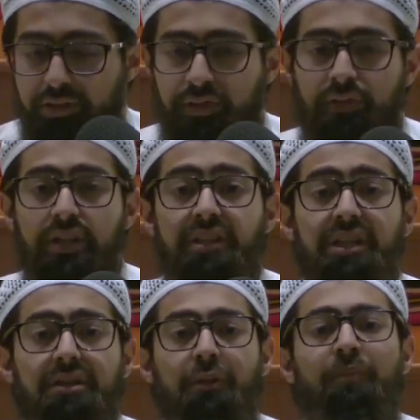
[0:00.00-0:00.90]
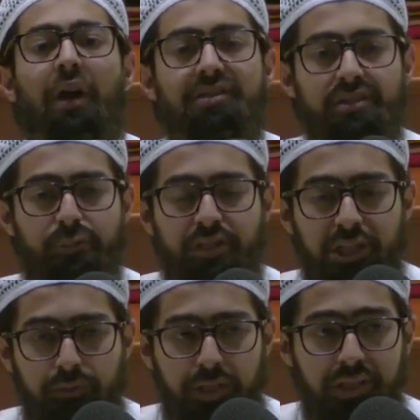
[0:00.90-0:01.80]
It's a very detailed process which
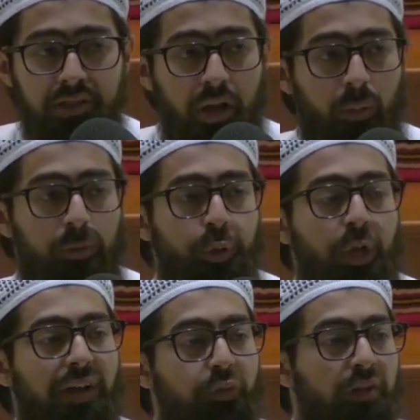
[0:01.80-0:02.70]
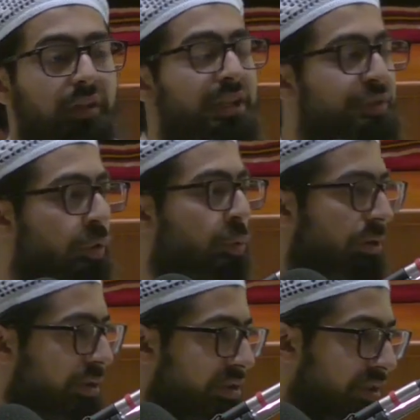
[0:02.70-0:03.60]
takes place where you have to have at least four
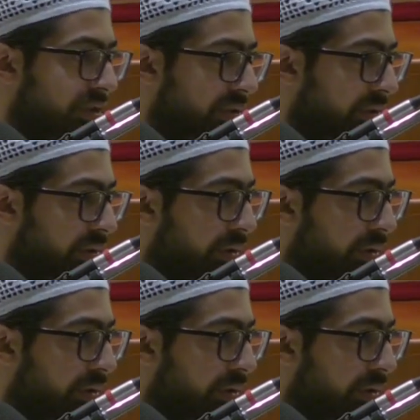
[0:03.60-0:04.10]
witnesses.